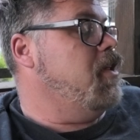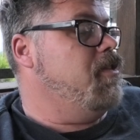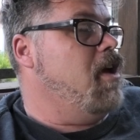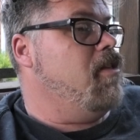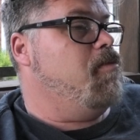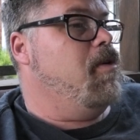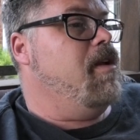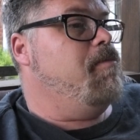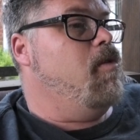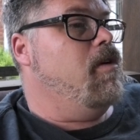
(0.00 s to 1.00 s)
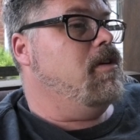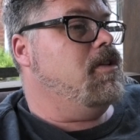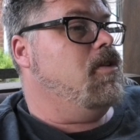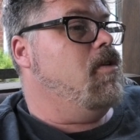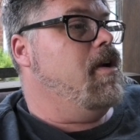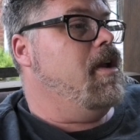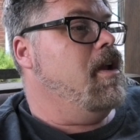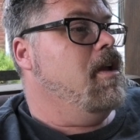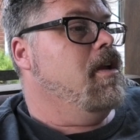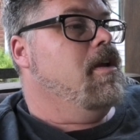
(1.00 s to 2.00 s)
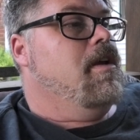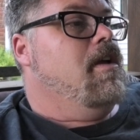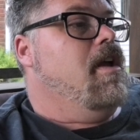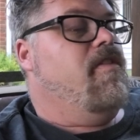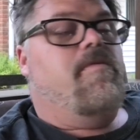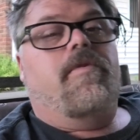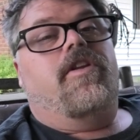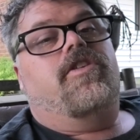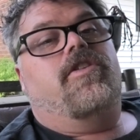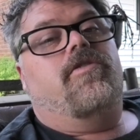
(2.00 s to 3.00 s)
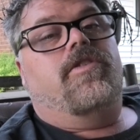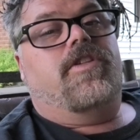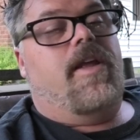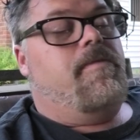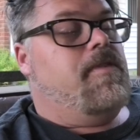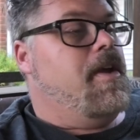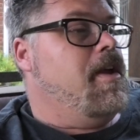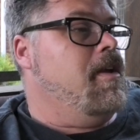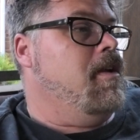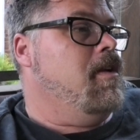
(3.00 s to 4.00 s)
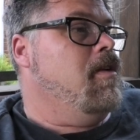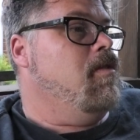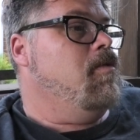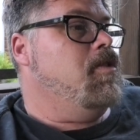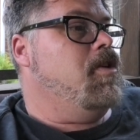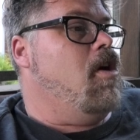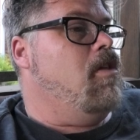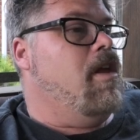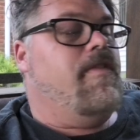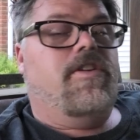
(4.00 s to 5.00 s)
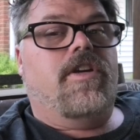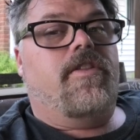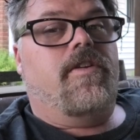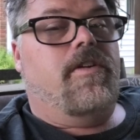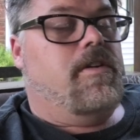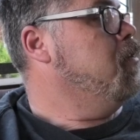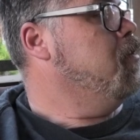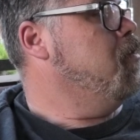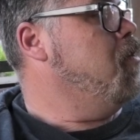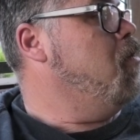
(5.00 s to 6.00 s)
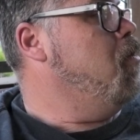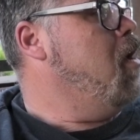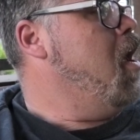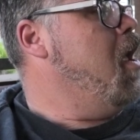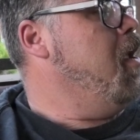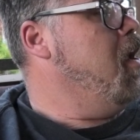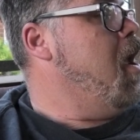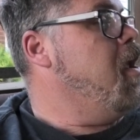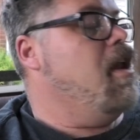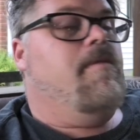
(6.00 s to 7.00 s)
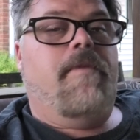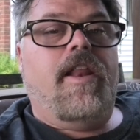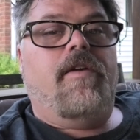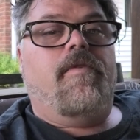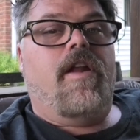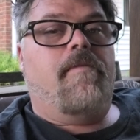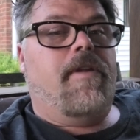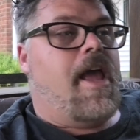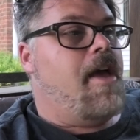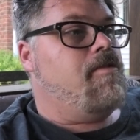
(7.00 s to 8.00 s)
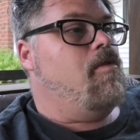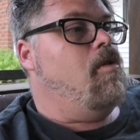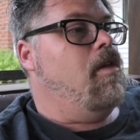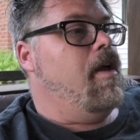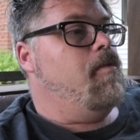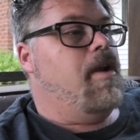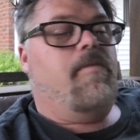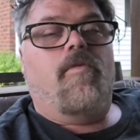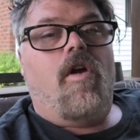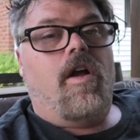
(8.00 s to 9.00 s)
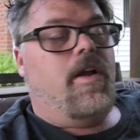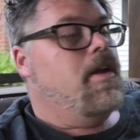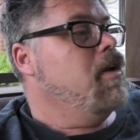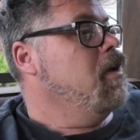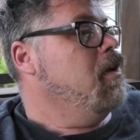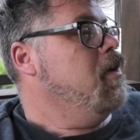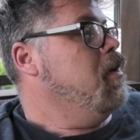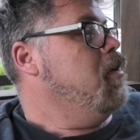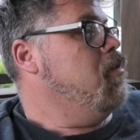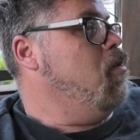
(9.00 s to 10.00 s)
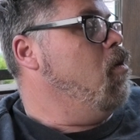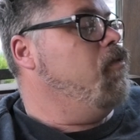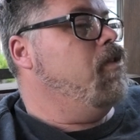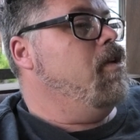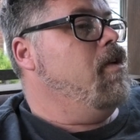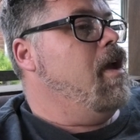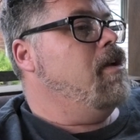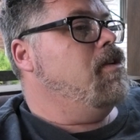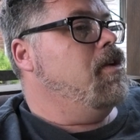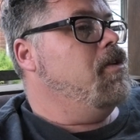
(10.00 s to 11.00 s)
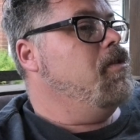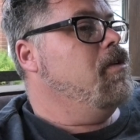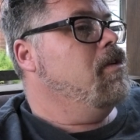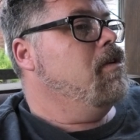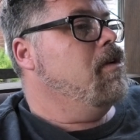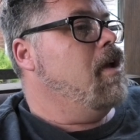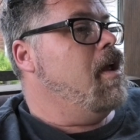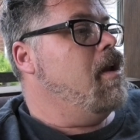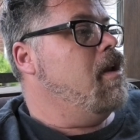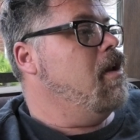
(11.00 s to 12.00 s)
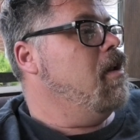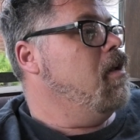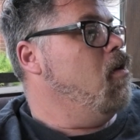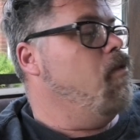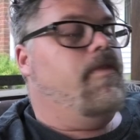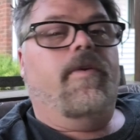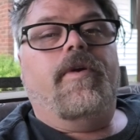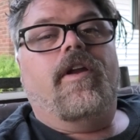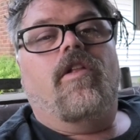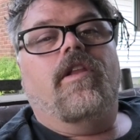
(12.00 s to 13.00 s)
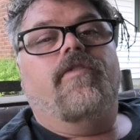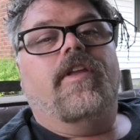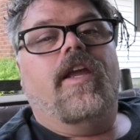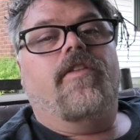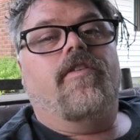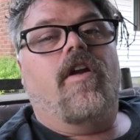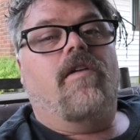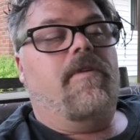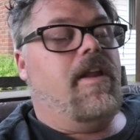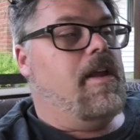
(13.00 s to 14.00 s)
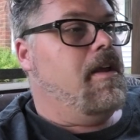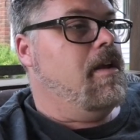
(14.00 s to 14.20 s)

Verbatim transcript: I thought it's a pretty important story. Everybody should do the same thing. We should all love each other. So I, I can admit it when I'm an asshole and when I'm wrong. So hopefully you can too. And hopefully we can all live together in harmony.